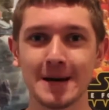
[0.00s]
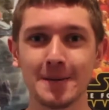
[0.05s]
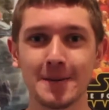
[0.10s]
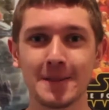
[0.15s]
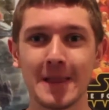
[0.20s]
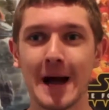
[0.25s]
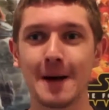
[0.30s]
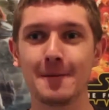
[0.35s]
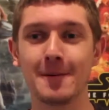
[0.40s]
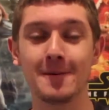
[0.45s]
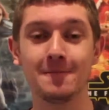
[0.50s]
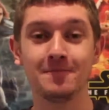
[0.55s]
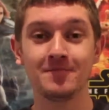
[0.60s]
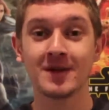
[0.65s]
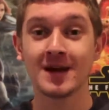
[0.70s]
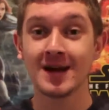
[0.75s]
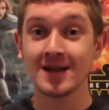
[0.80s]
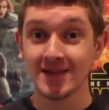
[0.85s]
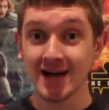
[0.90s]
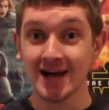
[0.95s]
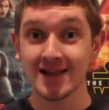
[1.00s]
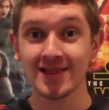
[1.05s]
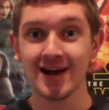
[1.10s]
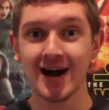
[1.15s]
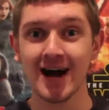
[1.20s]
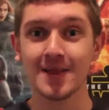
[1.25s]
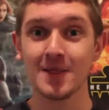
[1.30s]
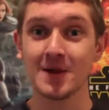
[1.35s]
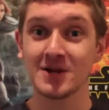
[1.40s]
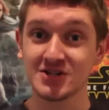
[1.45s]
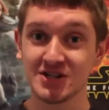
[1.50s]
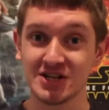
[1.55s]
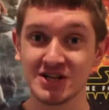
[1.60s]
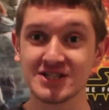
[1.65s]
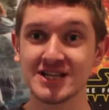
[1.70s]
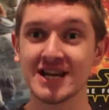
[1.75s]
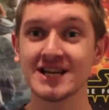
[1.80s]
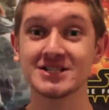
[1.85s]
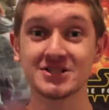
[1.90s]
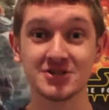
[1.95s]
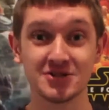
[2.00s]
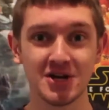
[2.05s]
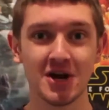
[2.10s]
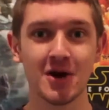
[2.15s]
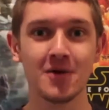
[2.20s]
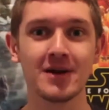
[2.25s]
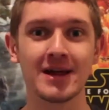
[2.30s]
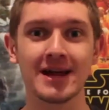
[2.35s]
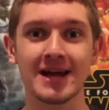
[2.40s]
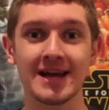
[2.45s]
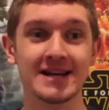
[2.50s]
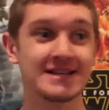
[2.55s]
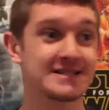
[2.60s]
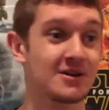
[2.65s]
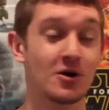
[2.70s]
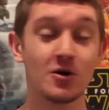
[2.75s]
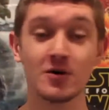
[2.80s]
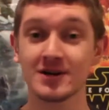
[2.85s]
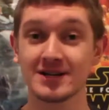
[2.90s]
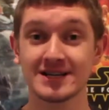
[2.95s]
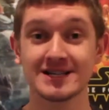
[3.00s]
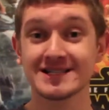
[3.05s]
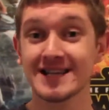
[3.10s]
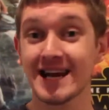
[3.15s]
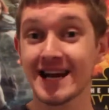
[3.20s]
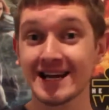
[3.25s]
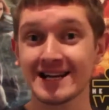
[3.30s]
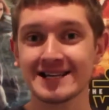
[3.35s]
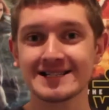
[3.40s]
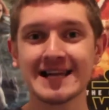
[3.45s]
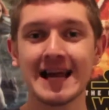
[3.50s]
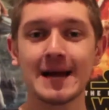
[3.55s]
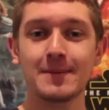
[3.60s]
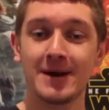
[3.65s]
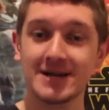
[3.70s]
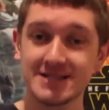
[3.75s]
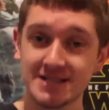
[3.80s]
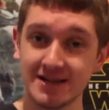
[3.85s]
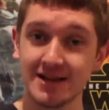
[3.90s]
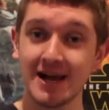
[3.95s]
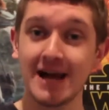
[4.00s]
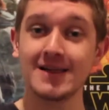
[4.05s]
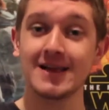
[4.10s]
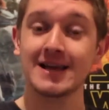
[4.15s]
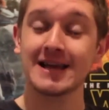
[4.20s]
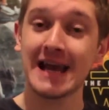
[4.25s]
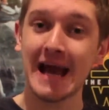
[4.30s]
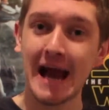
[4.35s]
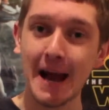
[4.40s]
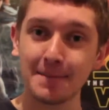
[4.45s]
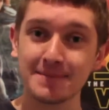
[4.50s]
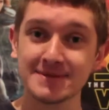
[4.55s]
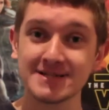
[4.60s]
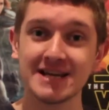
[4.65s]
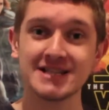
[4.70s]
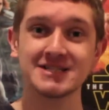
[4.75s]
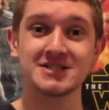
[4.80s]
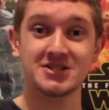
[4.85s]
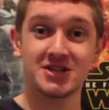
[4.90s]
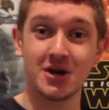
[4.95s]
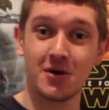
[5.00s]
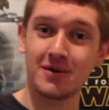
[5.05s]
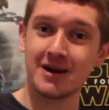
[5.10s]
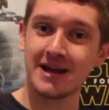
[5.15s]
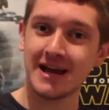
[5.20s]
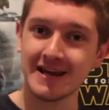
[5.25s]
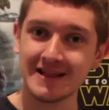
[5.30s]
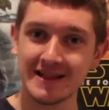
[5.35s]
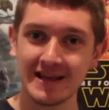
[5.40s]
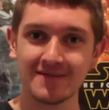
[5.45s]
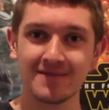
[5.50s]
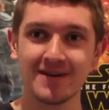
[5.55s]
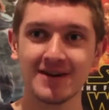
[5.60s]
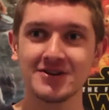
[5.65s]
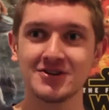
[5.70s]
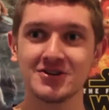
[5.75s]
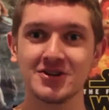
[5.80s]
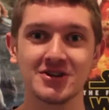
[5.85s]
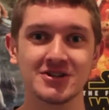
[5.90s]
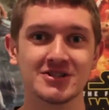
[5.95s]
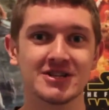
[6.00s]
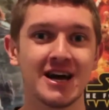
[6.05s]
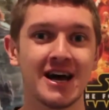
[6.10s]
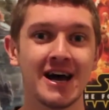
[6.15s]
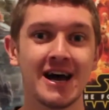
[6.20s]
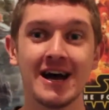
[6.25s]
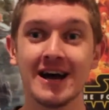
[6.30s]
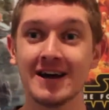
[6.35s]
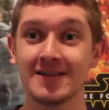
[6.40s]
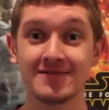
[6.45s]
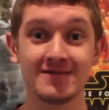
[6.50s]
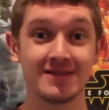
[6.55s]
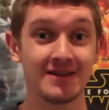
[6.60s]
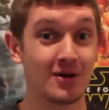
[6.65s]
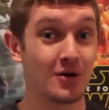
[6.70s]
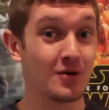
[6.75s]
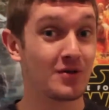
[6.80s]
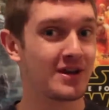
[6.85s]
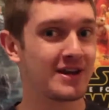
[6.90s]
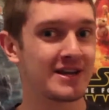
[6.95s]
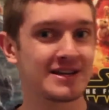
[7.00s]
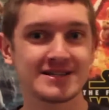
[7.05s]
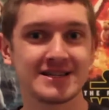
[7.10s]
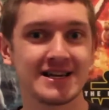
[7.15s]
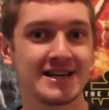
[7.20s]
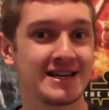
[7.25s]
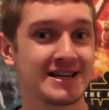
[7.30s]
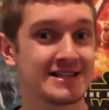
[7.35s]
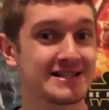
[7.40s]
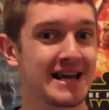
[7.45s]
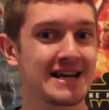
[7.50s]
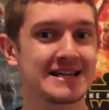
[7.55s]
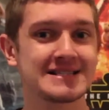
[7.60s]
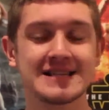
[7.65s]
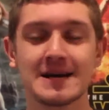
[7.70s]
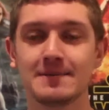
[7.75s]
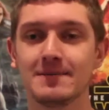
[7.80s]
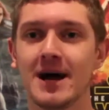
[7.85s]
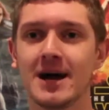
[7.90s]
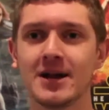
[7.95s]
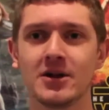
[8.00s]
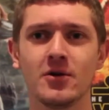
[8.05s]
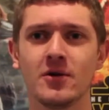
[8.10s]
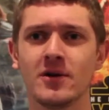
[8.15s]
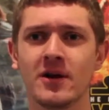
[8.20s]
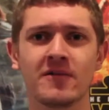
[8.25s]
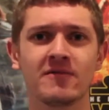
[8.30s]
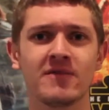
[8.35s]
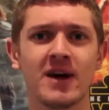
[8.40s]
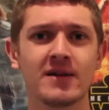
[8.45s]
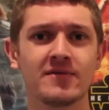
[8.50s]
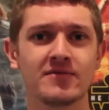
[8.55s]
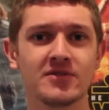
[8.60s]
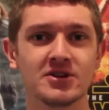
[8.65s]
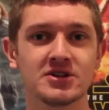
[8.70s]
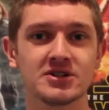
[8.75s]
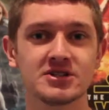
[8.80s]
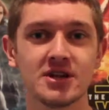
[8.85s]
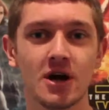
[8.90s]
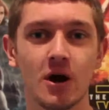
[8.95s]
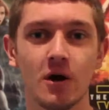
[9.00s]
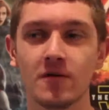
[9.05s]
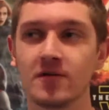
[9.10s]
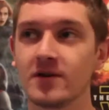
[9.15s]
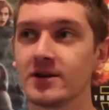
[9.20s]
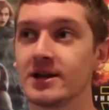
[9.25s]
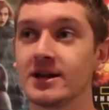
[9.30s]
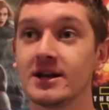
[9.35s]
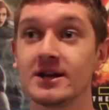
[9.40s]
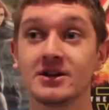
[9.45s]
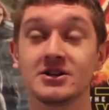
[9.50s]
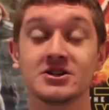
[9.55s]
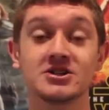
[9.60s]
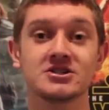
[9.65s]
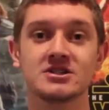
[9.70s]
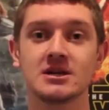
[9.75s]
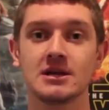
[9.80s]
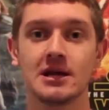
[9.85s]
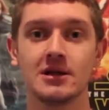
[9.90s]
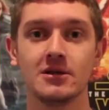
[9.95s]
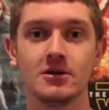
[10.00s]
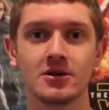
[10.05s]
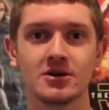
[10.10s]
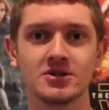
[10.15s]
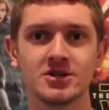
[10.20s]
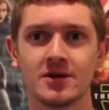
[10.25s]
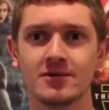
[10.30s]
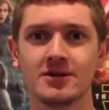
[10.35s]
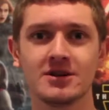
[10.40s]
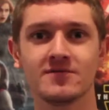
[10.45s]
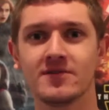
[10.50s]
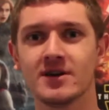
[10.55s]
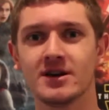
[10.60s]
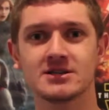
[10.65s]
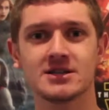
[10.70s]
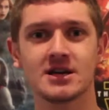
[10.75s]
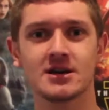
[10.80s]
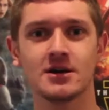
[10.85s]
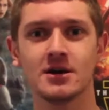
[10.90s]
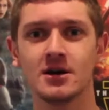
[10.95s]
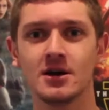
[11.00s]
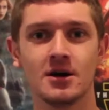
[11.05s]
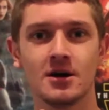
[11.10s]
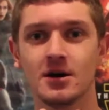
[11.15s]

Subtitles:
up on that, but that line that she says to Tony is exactly the same as the line that Cap says to Tony in the Avengers. The exact same line, you only fight for yourself. And you just see that look in Tony's face, like,